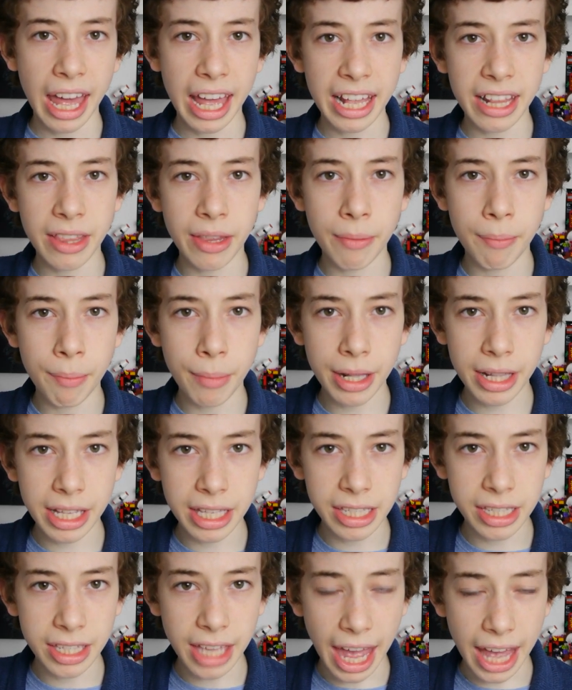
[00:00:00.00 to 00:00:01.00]
in the
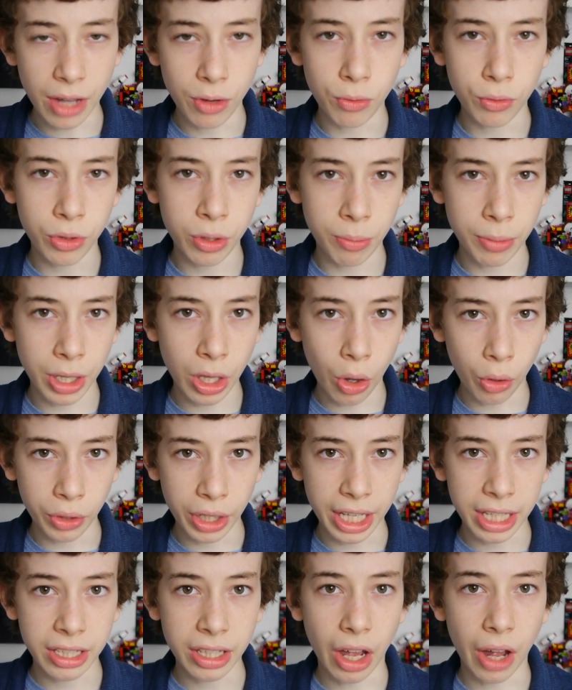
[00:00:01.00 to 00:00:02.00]
mini scale, to be
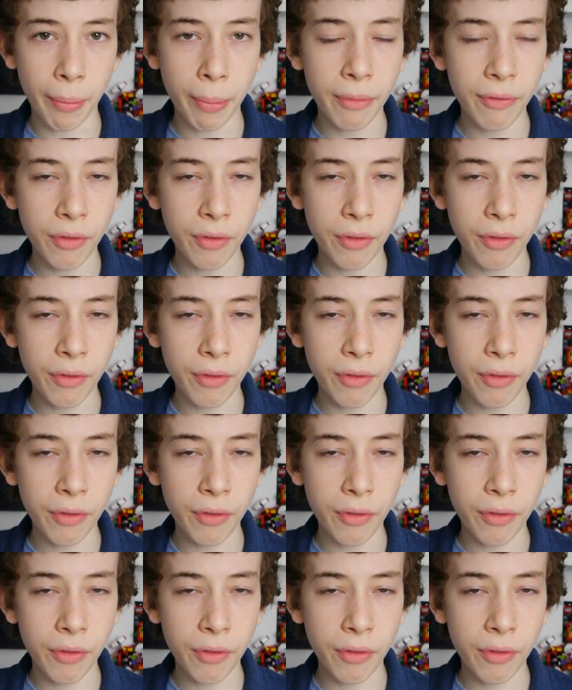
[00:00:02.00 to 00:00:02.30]
honest. I